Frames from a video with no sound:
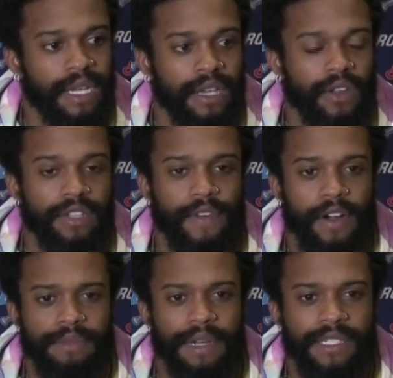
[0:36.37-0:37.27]
you know, as
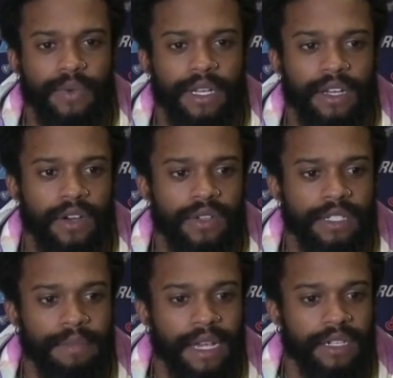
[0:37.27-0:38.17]
far as my swing goes
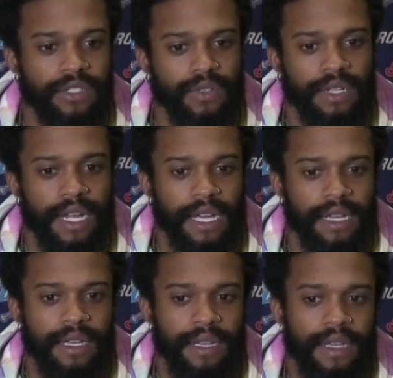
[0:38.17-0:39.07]
and making sure, like,
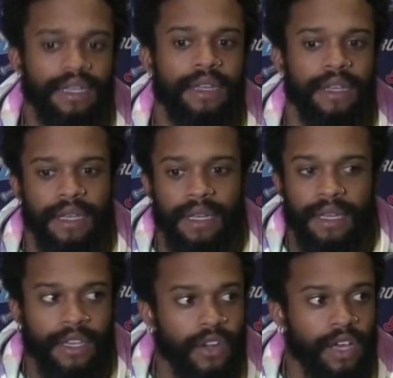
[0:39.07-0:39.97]

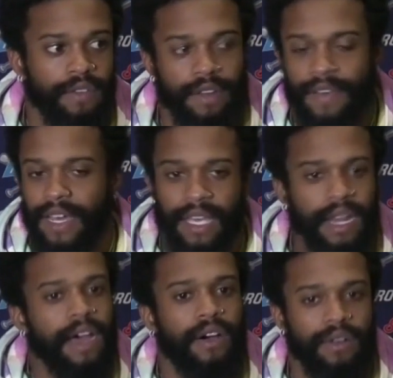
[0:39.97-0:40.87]
you know, even if I get
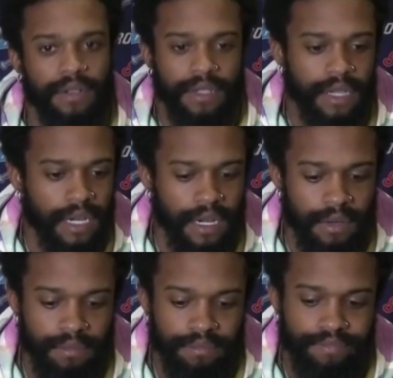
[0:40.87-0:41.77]
out, um,
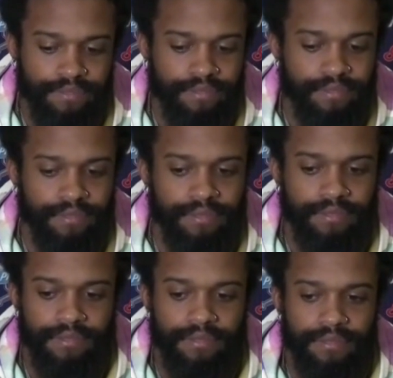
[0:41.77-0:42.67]

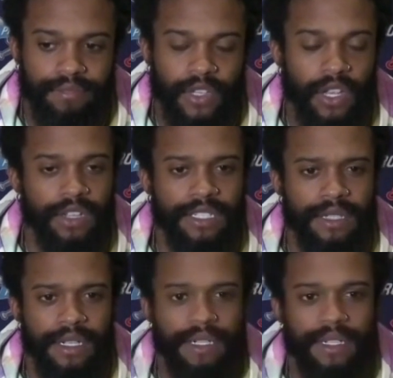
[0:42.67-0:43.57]
you know, it's,
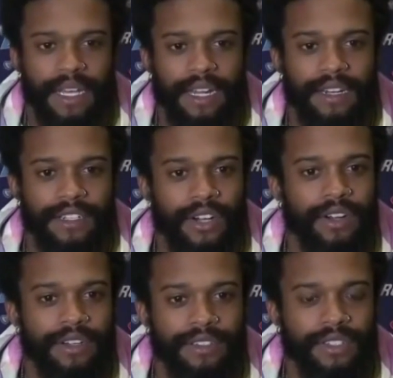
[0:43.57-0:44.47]
it's, hitting is
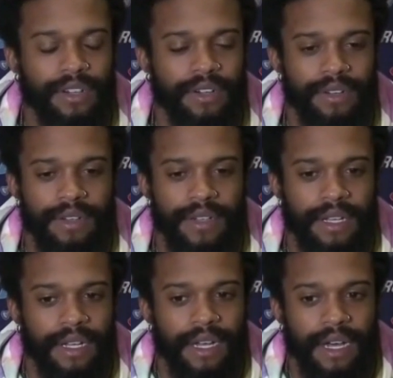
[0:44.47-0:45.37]
hard, so...
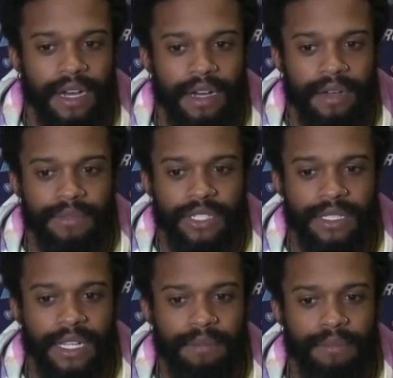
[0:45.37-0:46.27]
Um, just
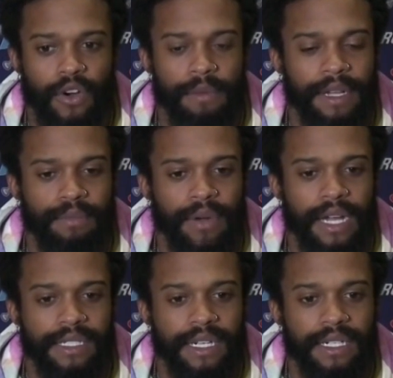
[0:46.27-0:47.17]
thinking more about the
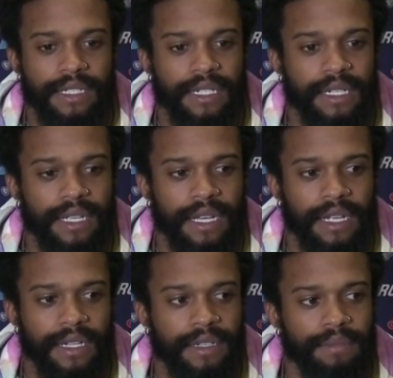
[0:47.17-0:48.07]
process and,
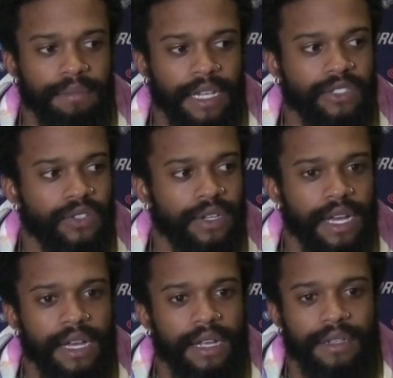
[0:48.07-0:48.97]
and make sure
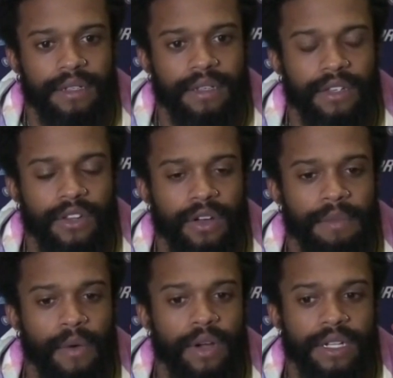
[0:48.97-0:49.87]
that, you know, my
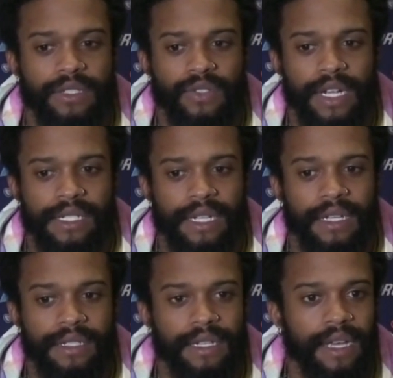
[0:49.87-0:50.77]
work is
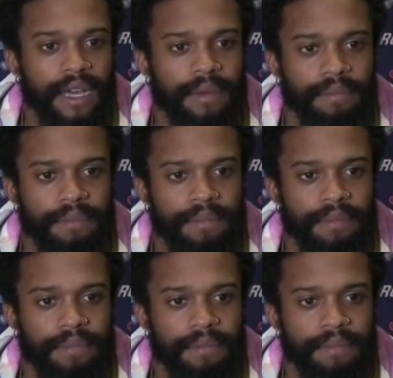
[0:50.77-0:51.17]
translated to the game.